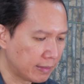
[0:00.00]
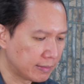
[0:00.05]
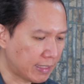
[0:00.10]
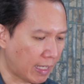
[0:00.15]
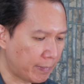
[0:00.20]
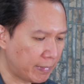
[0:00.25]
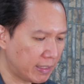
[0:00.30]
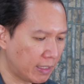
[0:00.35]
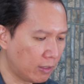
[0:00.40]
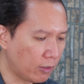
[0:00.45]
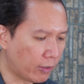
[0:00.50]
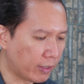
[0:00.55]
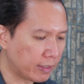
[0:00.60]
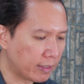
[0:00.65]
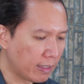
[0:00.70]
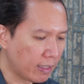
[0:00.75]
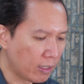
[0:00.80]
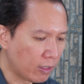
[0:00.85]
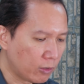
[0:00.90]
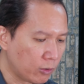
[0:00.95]
Sabi ni
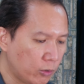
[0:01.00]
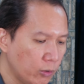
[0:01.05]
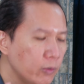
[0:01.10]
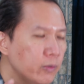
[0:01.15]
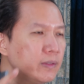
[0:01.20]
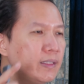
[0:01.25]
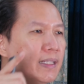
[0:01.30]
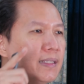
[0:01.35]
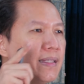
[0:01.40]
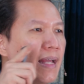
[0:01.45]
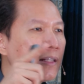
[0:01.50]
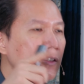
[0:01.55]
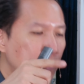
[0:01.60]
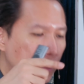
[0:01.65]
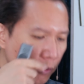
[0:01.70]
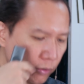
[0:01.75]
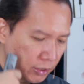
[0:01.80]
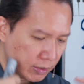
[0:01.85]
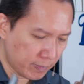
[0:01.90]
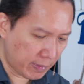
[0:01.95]
Lord, you did not
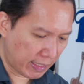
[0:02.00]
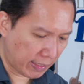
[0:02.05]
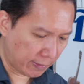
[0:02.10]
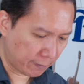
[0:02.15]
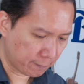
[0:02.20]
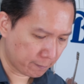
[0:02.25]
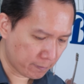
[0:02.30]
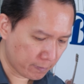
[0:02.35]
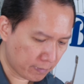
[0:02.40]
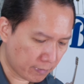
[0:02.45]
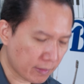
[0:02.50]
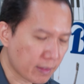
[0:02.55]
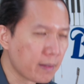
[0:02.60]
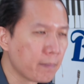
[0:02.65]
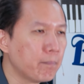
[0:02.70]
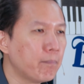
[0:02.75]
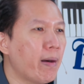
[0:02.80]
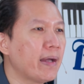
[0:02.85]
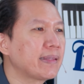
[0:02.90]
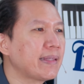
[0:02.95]
choose me,
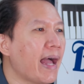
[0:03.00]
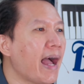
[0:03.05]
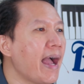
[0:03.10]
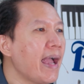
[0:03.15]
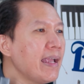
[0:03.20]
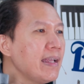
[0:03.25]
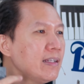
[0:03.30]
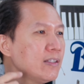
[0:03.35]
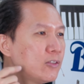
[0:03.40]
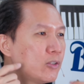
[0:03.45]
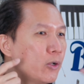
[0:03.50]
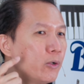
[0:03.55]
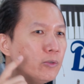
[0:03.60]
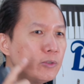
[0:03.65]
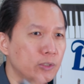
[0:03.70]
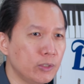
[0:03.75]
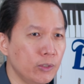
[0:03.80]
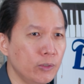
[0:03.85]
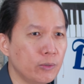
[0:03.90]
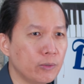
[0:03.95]
but I
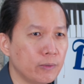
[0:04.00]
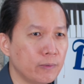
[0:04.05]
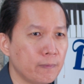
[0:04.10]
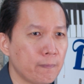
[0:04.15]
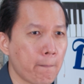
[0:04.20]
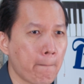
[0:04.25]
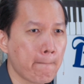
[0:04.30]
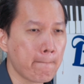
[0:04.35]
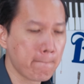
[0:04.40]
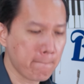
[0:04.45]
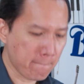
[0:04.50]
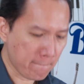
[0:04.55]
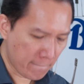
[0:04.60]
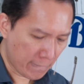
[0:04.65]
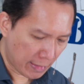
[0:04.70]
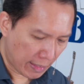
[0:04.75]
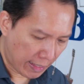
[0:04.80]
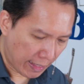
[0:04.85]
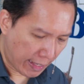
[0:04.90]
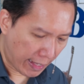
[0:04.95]
chose you.
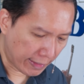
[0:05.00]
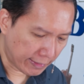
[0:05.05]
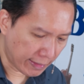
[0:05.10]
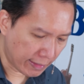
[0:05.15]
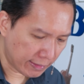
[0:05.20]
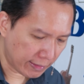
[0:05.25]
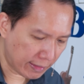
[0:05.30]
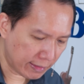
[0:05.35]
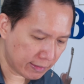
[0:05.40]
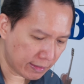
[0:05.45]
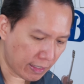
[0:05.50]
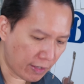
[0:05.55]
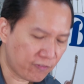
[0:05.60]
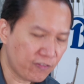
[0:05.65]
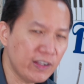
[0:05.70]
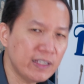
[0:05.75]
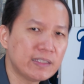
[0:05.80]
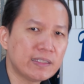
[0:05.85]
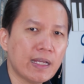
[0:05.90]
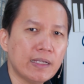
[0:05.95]
And then in
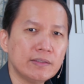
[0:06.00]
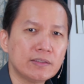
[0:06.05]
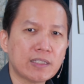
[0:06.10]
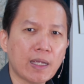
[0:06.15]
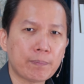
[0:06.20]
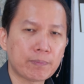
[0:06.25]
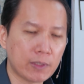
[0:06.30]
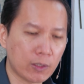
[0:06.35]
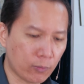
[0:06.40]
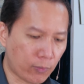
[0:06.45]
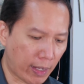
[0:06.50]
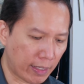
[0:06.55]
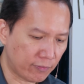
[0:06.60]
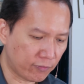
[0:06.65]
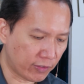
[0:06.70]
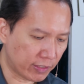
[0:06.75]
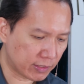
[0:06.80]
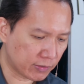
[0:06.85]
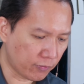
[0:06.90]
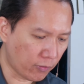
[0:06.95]
Ephesians chapter
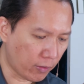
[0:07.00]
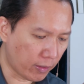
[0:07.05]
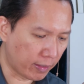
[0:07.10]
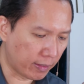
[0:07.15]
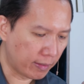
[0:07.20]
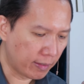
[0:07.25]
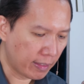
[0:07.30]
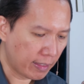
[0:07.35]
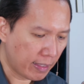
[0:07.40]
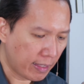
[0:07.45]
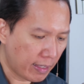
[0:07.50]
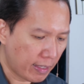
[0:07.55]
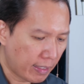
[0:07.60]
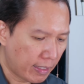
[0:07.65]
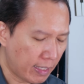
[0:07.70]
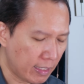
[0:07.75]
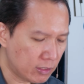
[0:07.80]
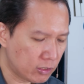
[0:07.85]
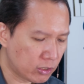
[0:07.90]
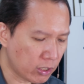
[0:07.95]
one verse four,
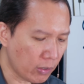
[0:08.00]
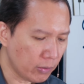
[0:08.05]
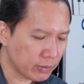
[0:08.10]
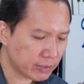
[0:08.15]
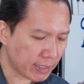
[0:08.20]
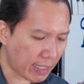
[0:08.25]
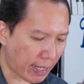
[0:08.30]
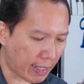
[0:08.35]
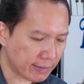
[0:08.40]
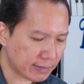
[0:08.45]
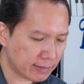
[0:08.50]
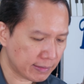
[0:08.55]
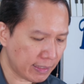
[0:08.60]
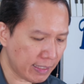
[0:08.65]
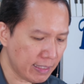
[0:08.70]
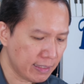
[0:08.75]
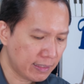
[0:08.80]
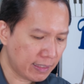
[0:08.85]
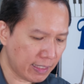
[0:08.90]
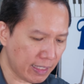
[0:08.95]
He chose us
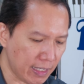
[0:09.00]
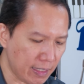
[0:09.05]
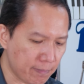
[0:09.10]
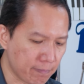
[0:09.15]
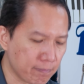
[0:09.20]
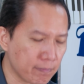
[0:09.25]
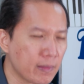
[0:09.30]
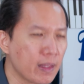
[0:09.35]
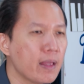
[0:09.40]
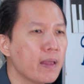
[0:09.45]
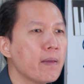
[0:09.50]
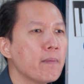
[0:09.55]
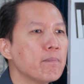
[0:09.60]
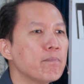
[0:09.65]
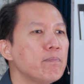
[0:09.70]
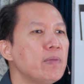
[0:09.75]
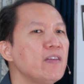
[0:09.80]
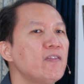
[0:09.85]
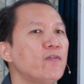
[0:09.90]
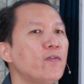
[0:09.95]
in Him
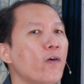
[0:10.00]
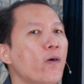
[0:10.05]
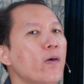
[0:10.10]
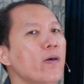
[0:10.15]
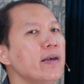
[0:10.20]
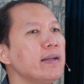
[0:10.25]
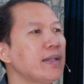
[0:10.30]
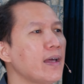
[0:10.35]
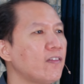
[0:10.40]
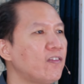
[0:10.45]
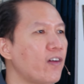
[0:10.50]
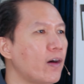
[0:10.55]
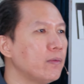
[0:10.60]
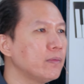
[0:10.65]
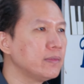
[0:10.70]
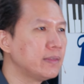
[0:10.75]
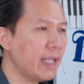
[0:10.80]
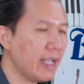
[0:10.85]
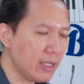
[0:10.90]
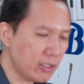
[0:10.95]
before the
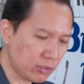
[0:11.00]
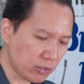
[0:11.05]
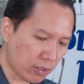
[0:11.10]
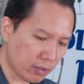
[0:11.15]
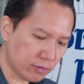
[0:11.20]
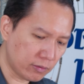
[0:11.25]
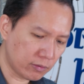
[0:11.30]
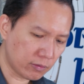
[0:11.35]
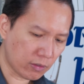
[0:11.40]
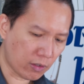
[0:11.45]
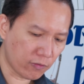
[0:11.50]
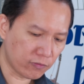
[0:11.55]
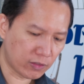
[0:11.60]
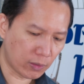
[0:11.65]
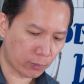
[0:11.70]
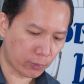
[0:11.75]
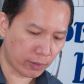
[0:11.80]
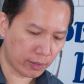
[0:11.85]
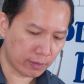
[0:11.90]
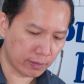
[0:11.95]
foundation of
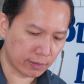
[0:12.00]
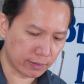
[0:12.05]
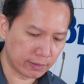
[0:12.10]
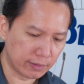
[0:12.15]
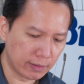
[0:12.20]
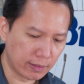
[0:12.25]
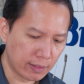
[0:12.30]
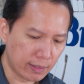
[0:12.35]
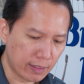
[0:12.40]
the world,